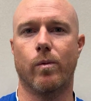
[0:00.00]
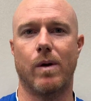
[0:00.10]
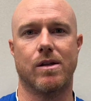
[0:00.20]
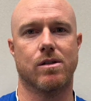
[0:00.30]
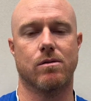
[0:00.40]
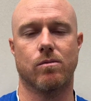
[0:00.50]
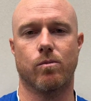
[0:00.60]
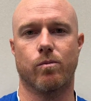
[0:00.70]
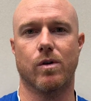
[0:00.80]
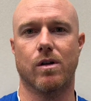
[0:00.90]
It's
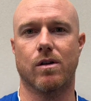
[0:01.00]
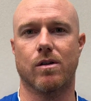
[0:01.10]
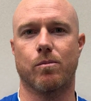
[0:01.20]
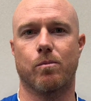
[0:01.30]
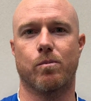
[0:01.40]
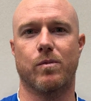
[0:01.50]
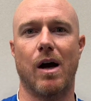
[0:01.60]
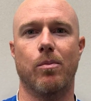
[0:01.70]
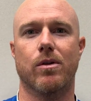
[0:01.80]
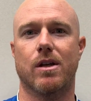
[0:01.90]
the
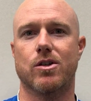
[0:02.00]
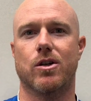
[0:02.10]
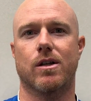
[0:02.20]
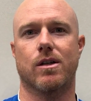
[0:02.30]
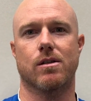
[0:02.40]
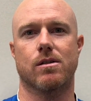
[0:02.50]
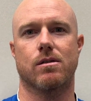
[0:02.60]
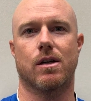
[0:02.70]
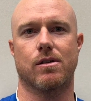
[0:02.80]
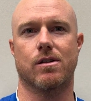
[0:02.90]
top of the district
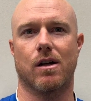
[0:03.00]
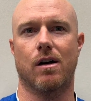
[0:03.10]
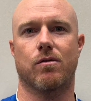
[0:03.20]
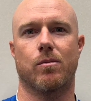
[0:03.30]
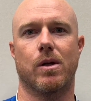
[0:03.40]
it's tough.